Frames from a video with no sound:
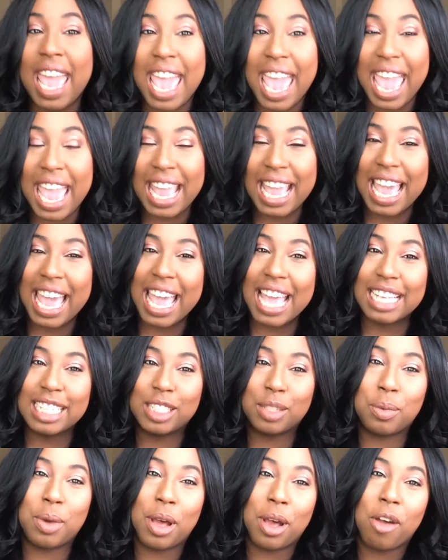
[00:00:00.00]
Hey
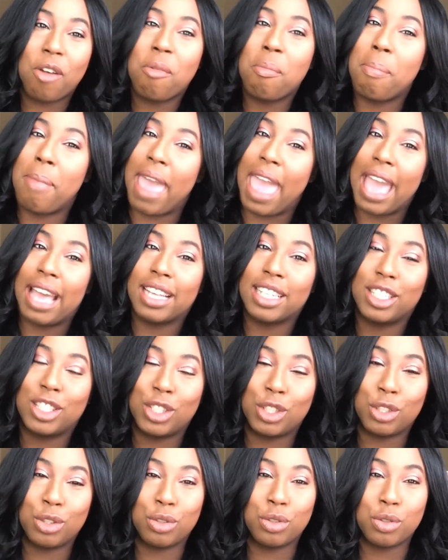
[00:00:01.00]
guys, welcome back
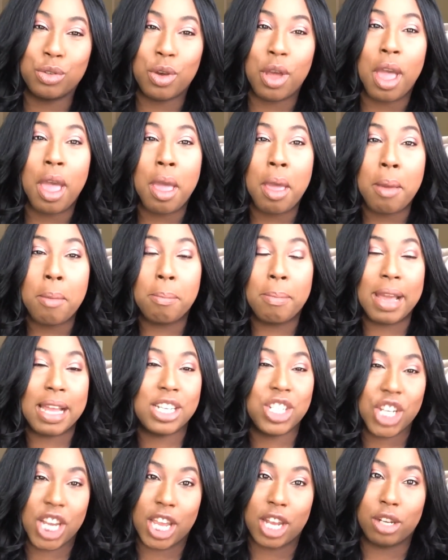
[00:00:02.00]
to my
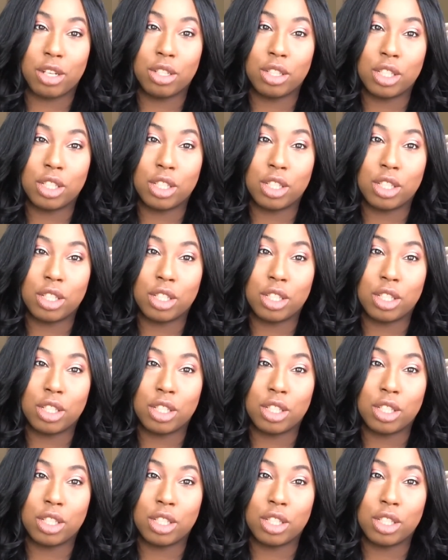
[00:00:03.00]
channel.